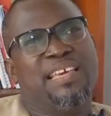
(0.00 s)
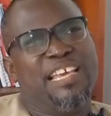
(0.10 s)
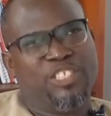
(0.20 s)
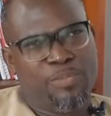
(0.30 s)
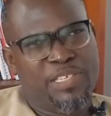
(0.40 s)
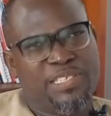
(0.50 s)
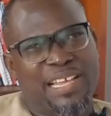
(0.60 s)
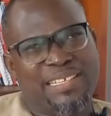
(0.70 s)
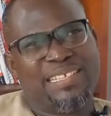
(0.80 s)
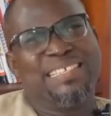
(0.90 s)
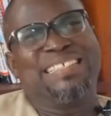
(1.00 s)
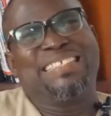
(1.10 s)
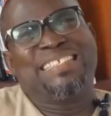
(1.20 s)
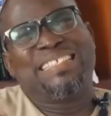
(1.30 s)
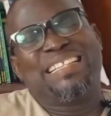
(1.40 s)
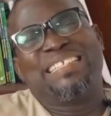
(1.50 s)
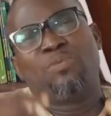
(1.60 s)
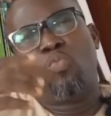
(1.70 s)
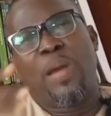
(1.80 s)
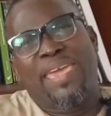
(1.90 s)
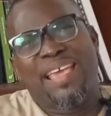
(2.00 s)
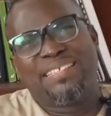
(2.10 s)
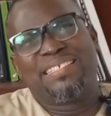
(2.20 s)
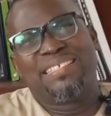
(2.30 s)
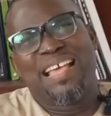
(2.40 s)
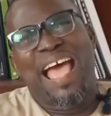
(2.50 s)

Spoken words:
it means that certain workers